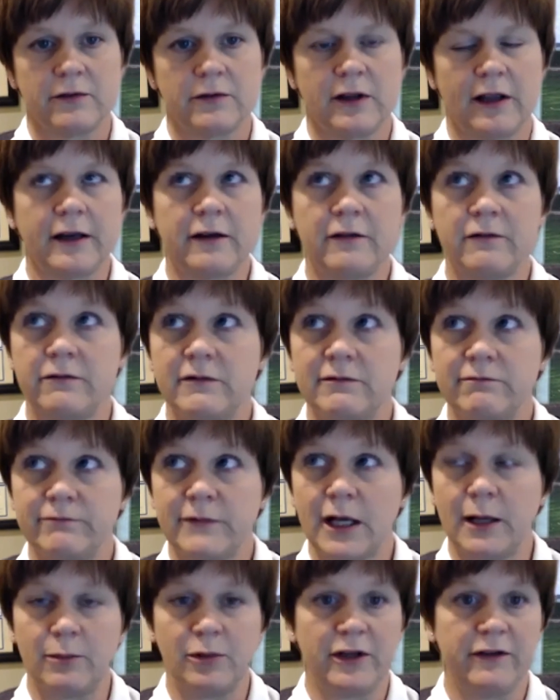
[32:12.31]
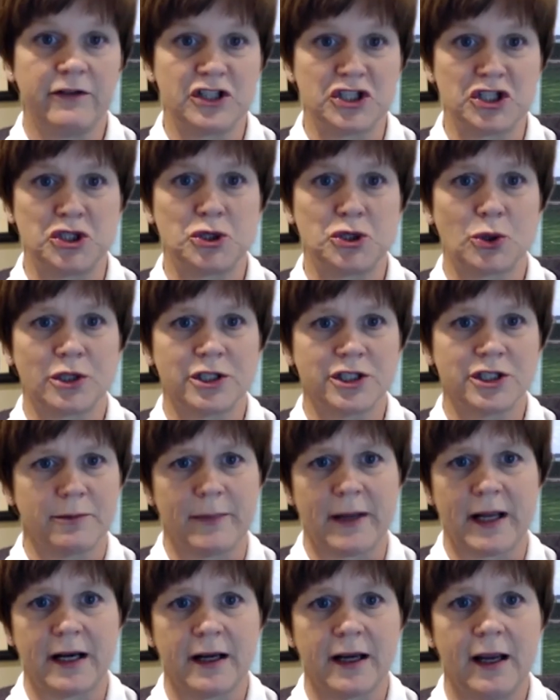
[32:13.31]
like I believe it's Georgia
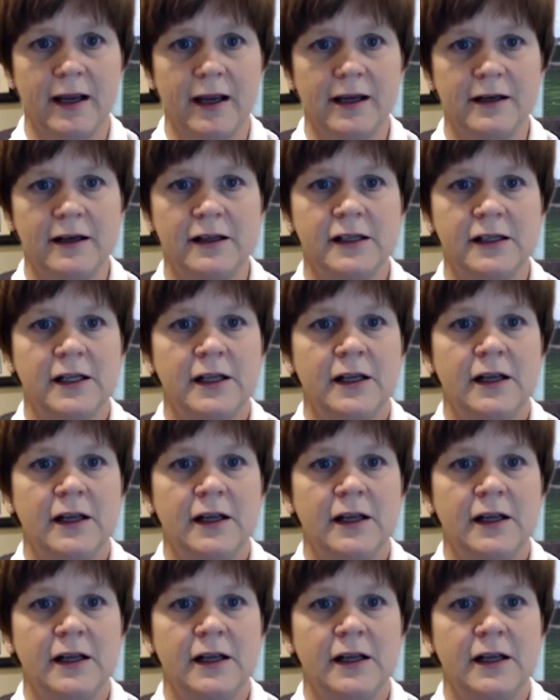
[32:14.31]
Medicaid,